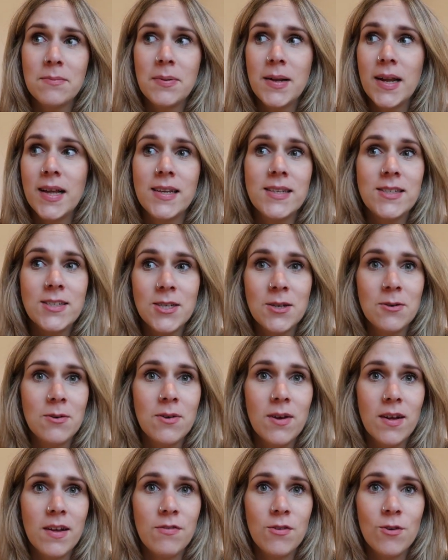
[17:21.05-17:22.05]
Please
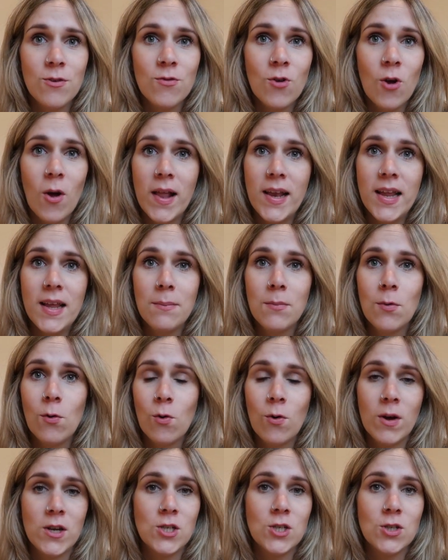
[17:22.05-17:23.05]
do, if you've got any
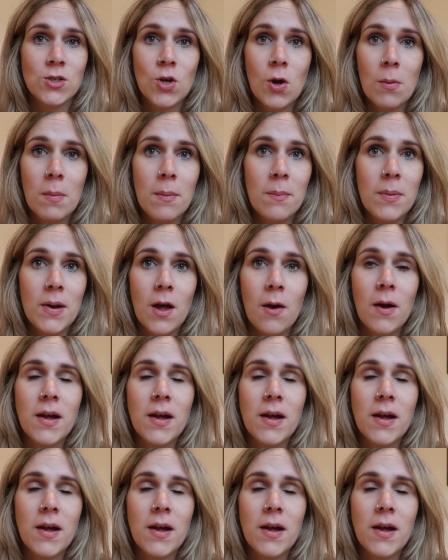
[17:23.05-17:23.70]
more questions, comment below.